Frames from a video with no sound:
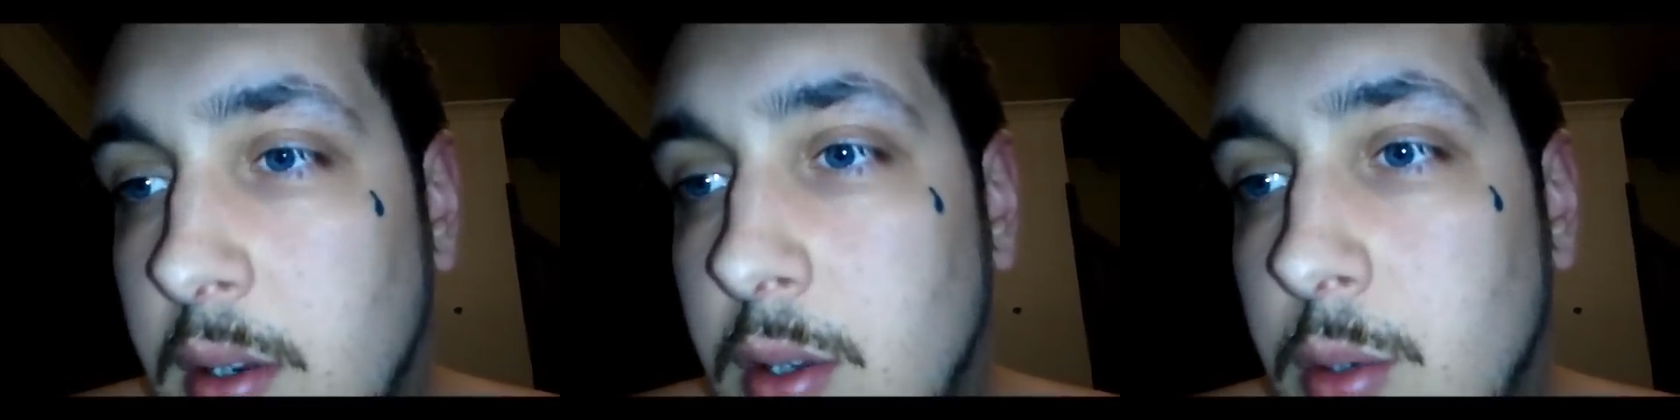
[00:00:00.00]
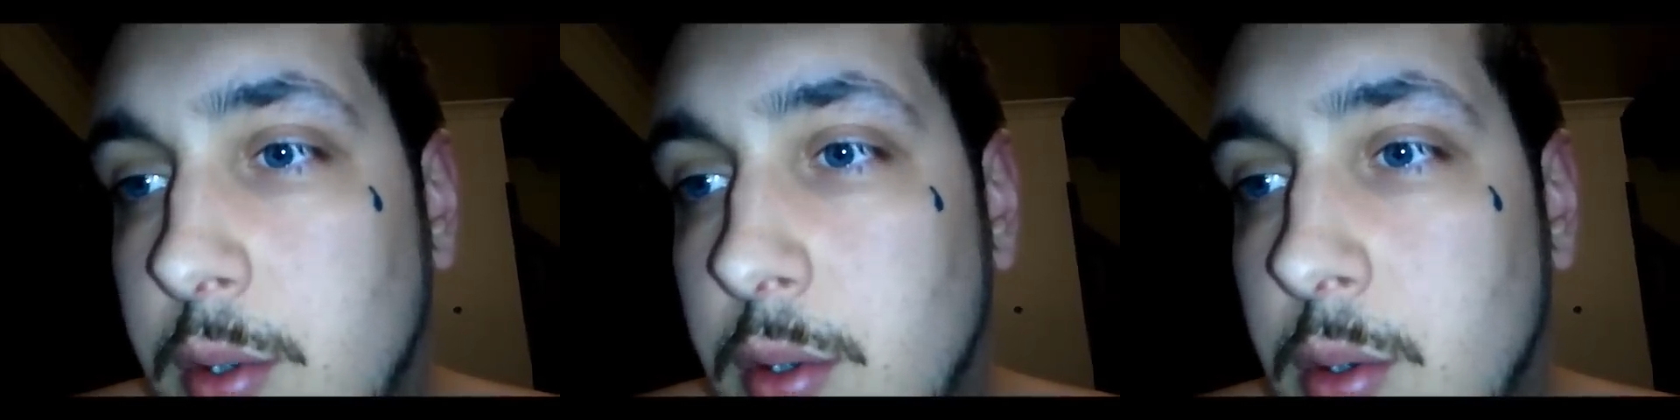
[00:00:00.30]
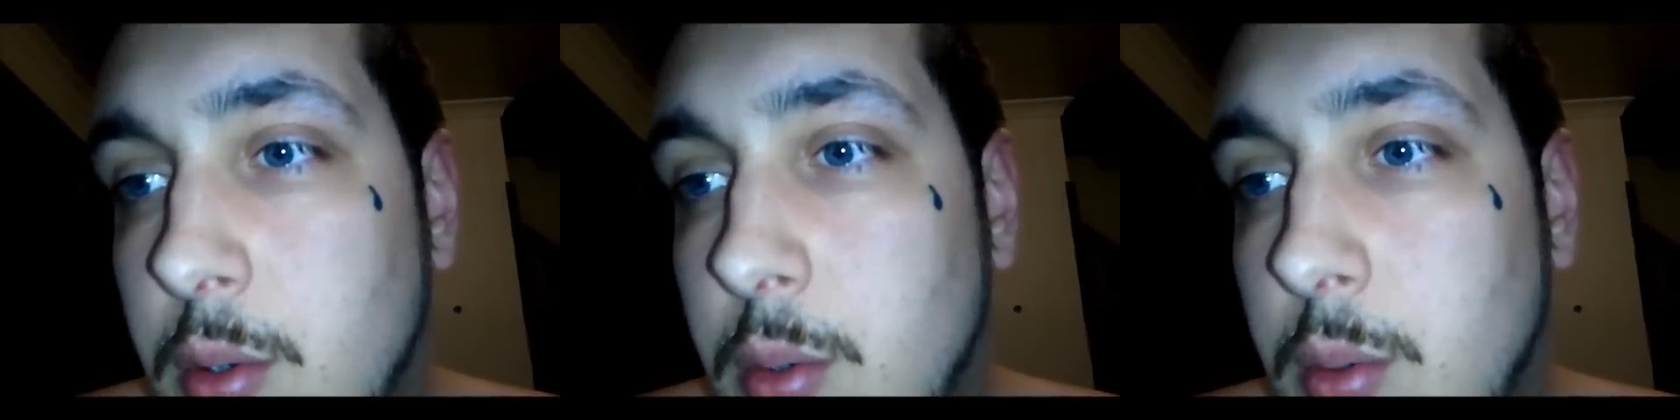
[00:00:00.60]
and then go
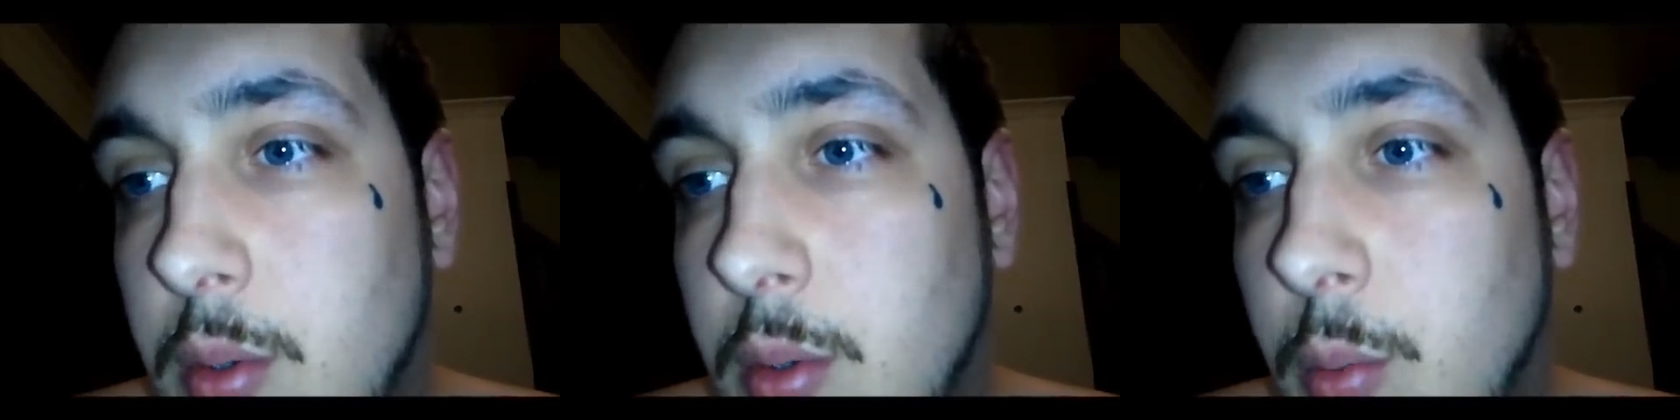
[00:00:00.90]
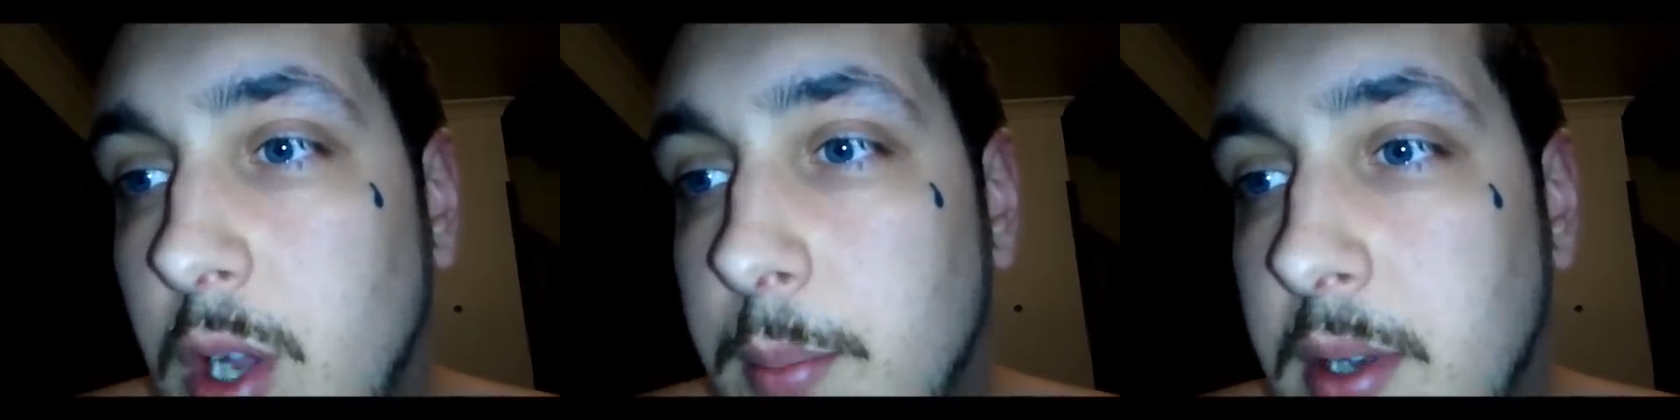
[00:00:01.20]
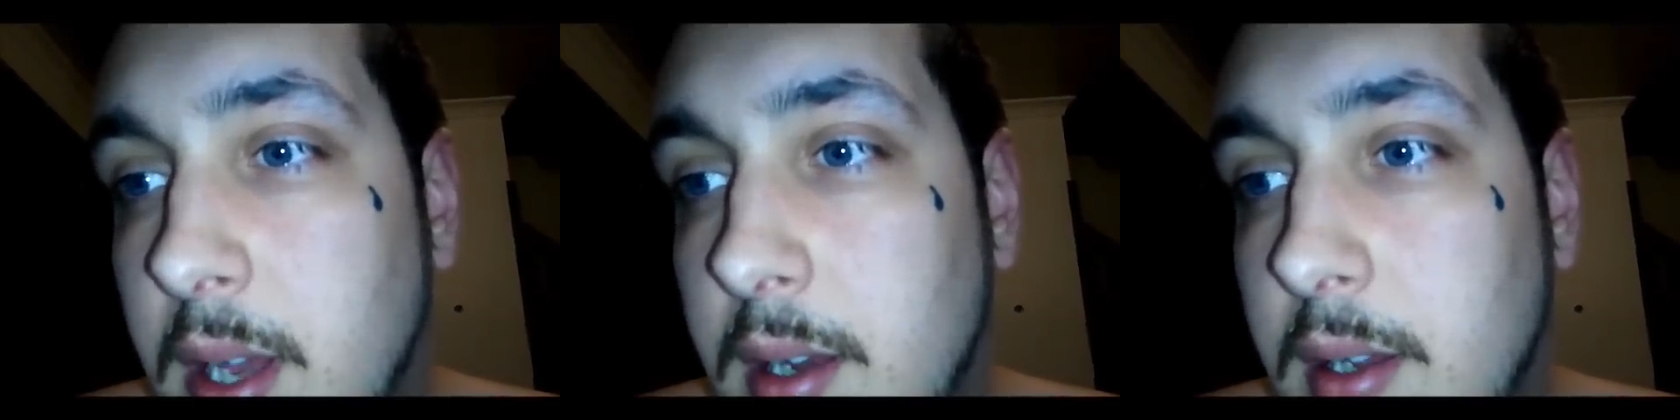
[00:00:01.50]
to
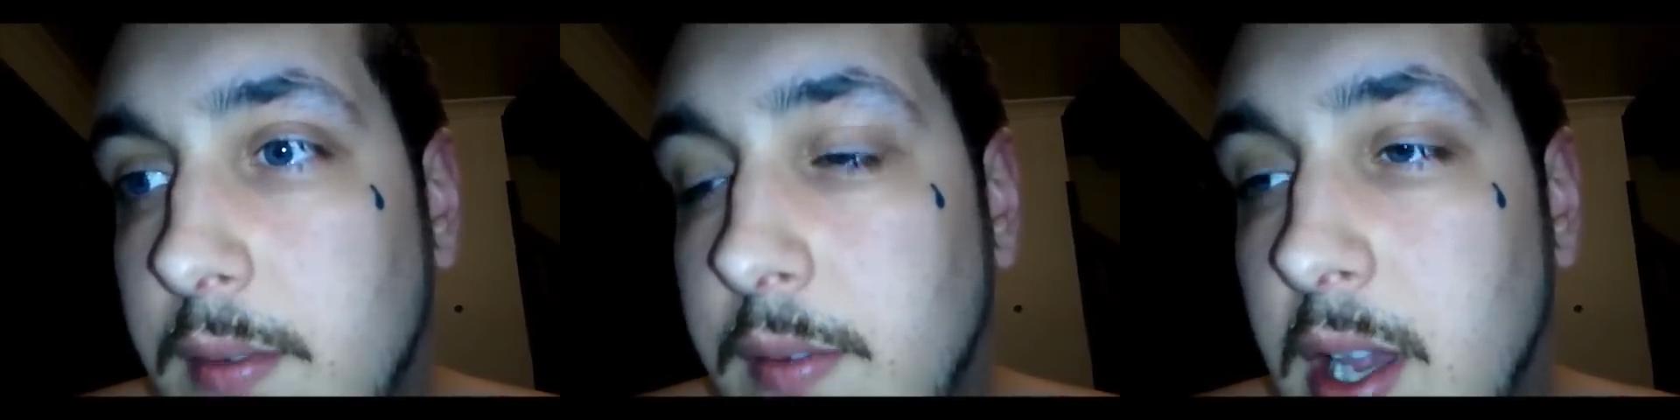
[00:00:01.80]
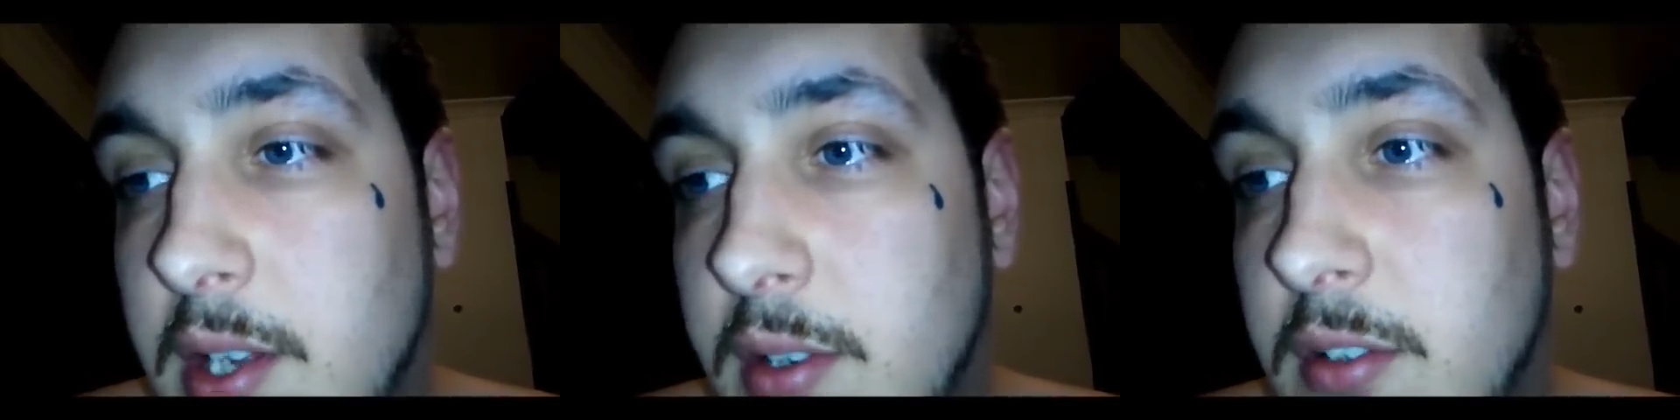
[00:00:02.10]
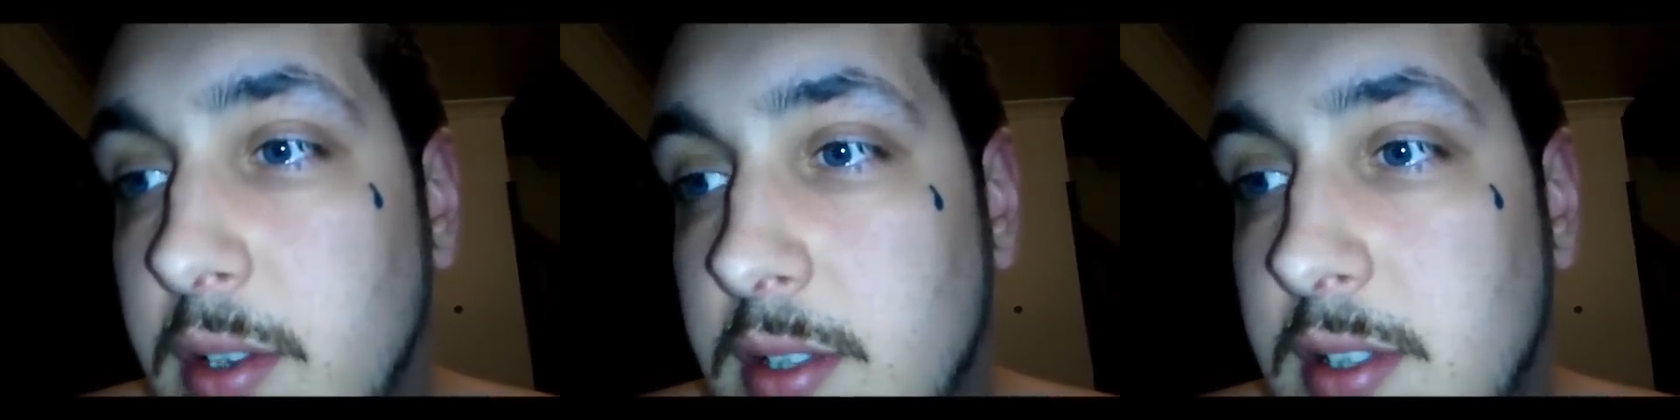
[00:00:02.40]
wipe data,
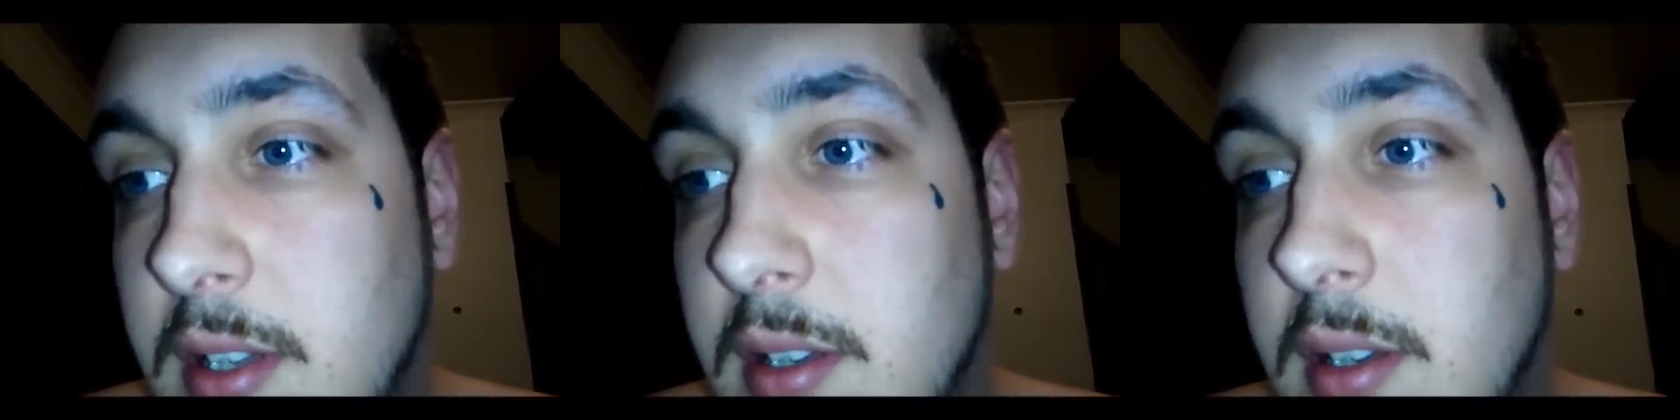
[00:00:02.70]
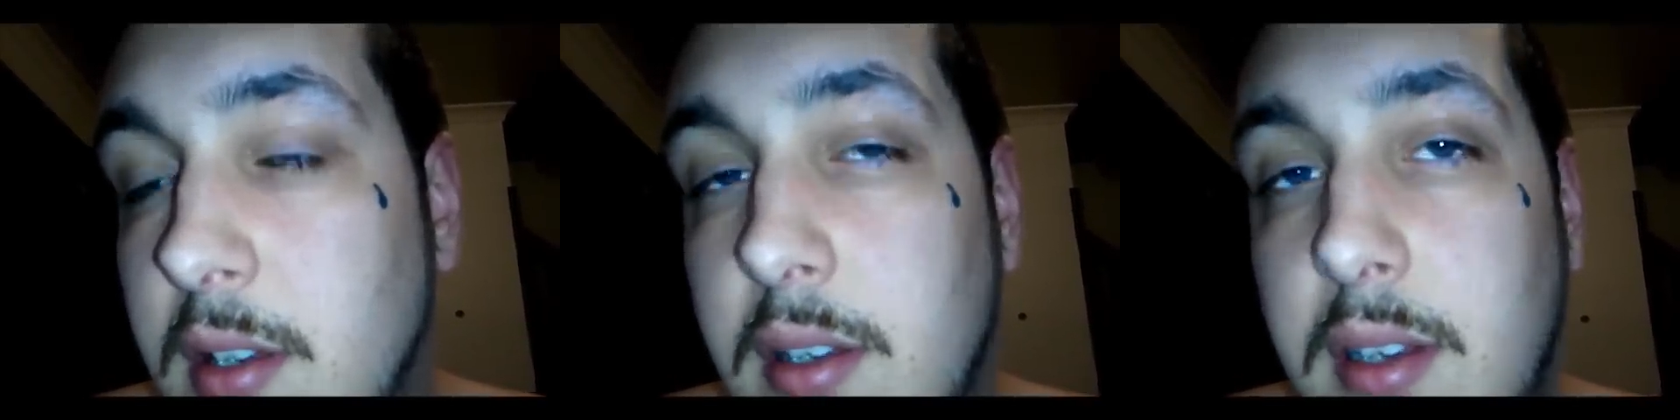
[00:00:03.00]
factory reset.